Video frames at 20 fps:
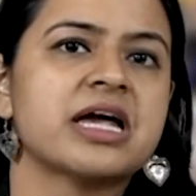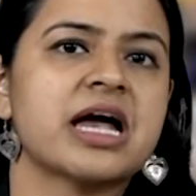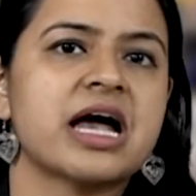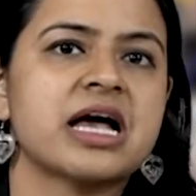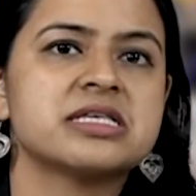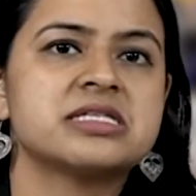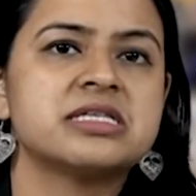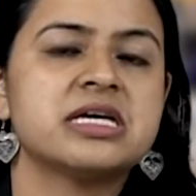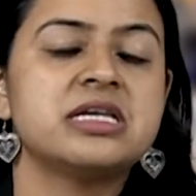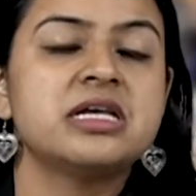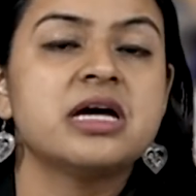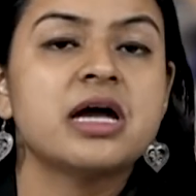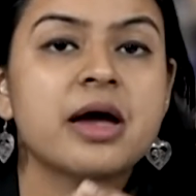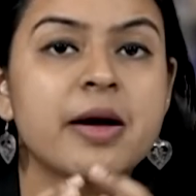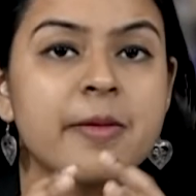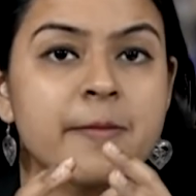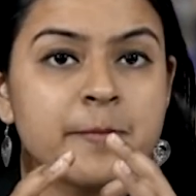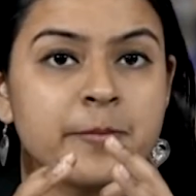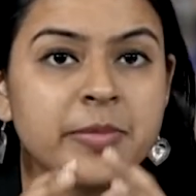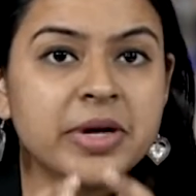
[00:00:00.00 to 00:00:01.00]
acid
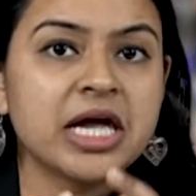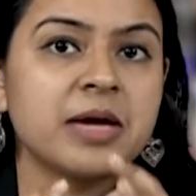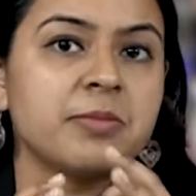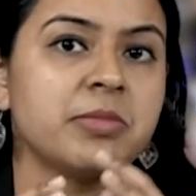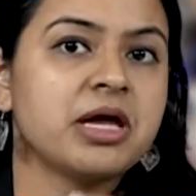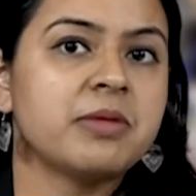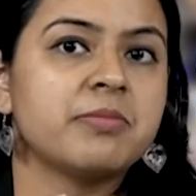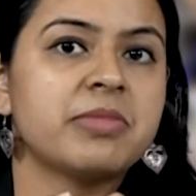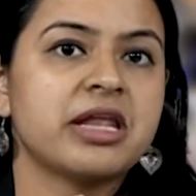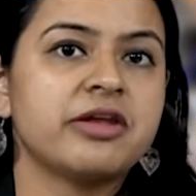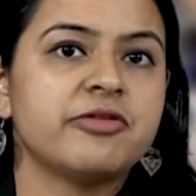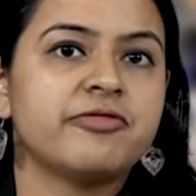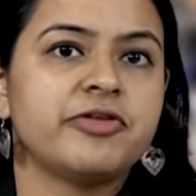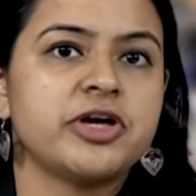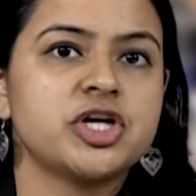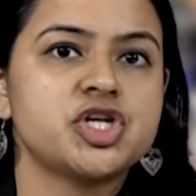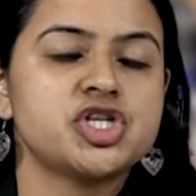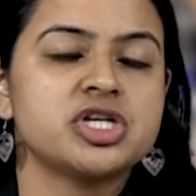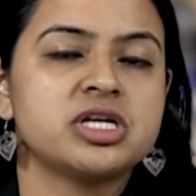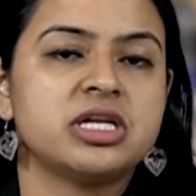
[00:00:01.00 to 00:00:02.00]
may be
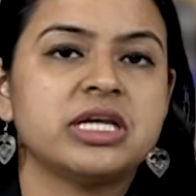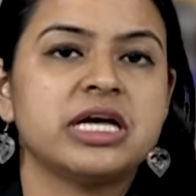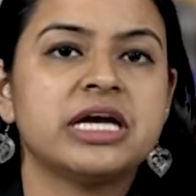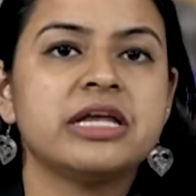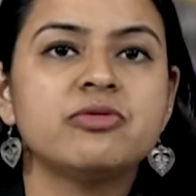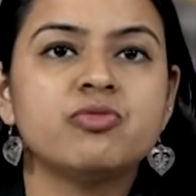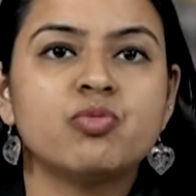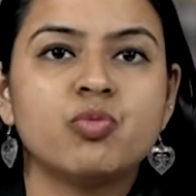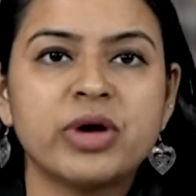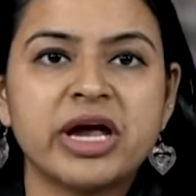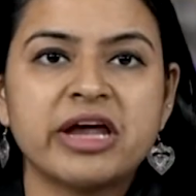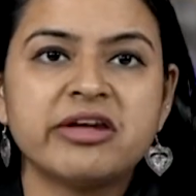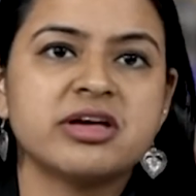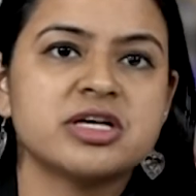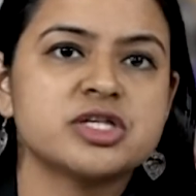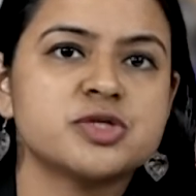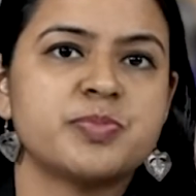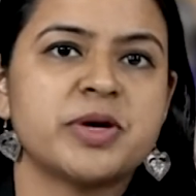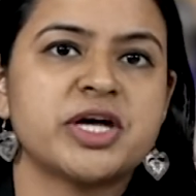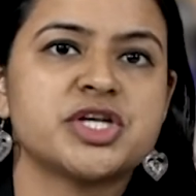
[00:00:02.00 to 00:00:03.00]
beneficial in
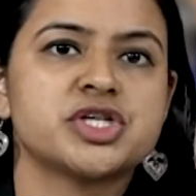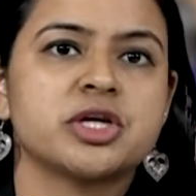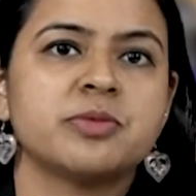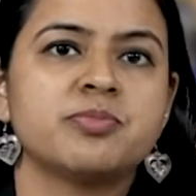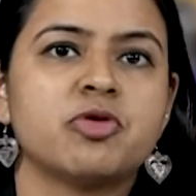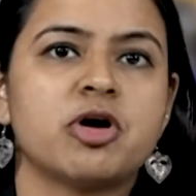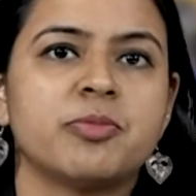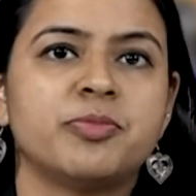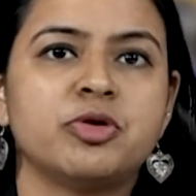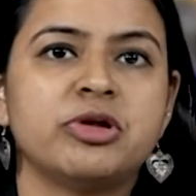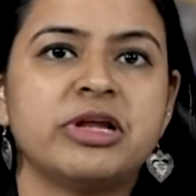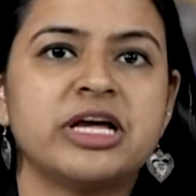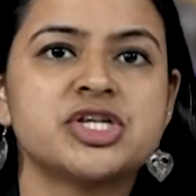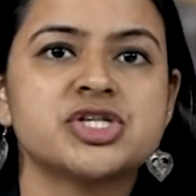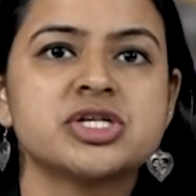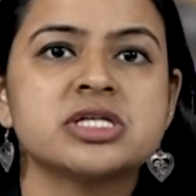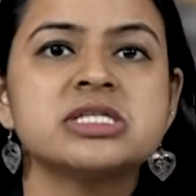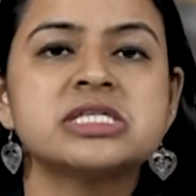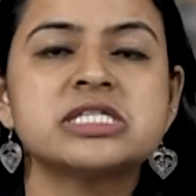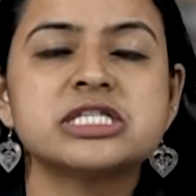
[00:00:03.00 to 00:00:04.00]
various patient
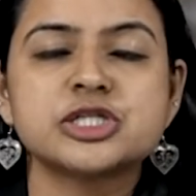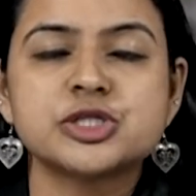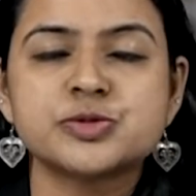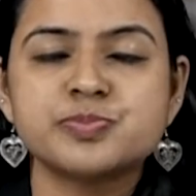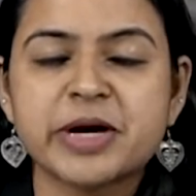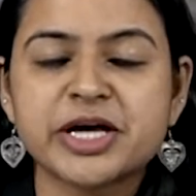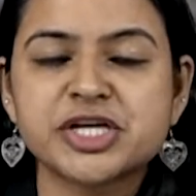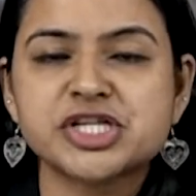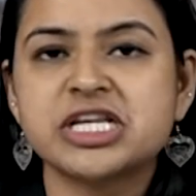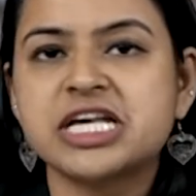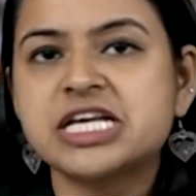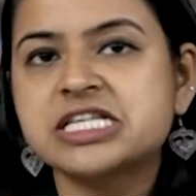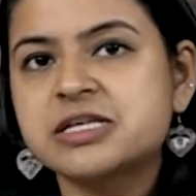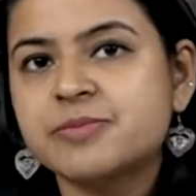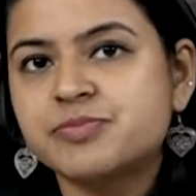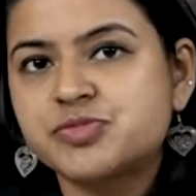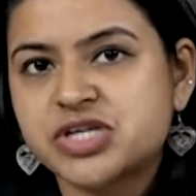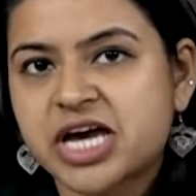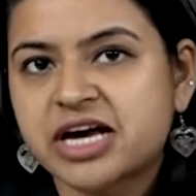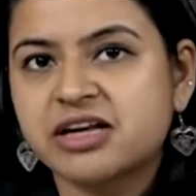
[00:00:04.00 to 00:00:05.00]
populations, especially
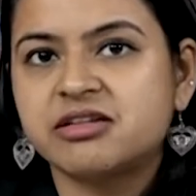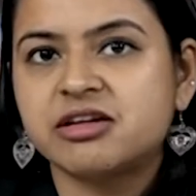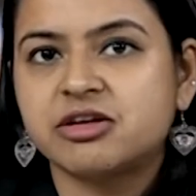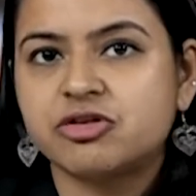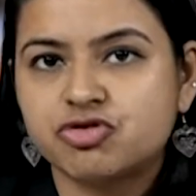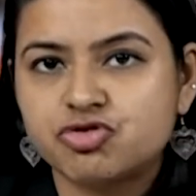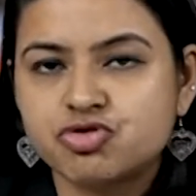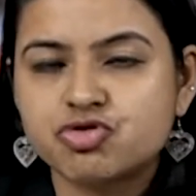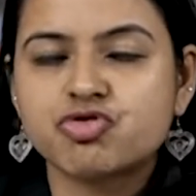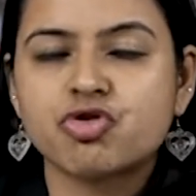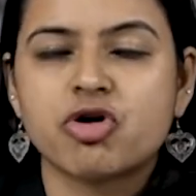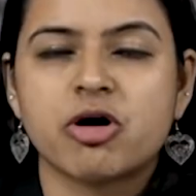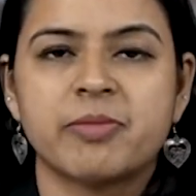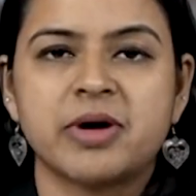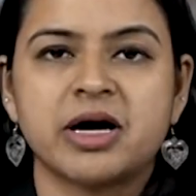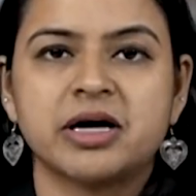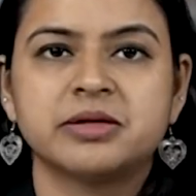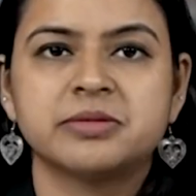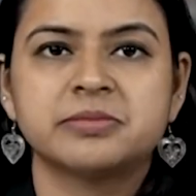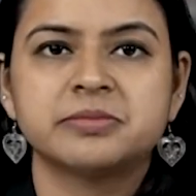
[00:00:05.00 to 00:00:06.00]
subjected to
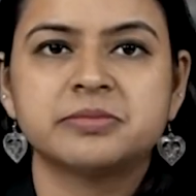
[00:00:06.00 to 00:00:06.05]
trauma.